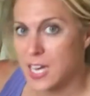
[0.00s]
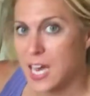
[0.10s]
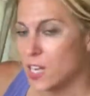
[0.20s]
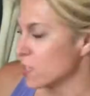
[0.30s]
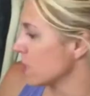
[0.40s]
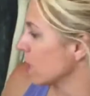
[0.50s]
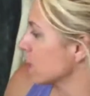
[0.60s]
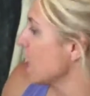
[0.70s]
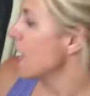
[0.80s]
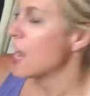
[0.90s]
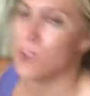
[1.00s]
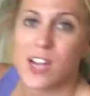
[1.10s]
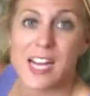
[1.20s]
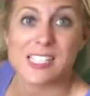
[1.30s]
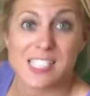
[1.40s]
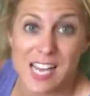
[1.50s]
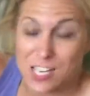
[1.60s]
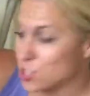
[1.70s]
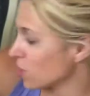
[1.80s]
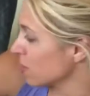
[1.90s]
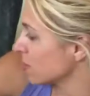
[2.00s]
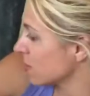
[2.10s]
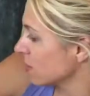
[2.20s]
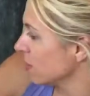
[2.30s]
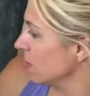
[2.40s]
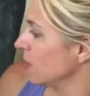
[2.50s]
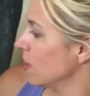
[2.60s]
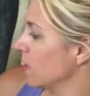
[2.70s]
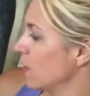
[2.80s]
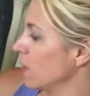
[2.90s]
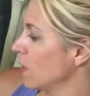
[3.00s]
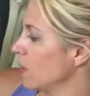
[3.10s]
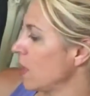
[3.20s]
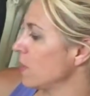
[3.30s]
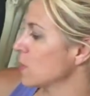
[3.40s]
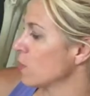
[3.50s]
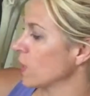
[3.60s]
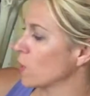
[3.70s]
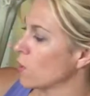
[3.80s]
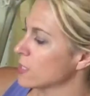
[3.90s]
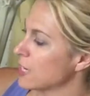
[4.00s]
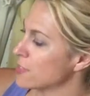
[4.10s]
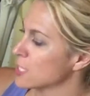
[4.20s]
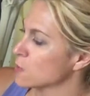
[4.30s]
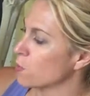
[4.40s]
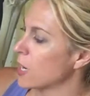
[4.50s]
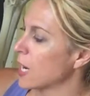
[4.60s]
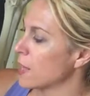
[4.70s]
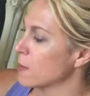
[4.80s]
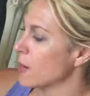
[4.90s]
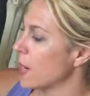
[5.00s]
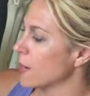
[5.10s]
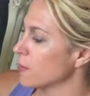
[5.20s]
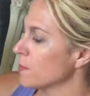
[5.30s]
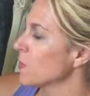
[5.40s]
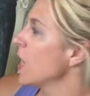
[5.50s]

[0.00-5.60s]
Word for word: Daddy your sneakers. Henry has Skechers. Turn sideways. And these are really cool because they have a spring on the bottom.